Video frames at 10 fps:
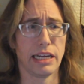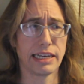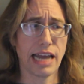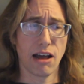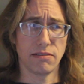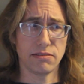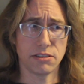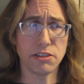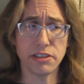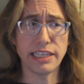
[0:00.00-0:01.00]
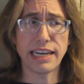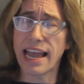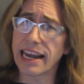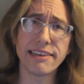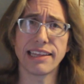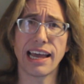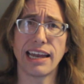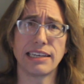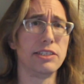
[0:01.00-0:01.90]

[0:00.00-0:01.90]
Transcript: Now, do you need any of that?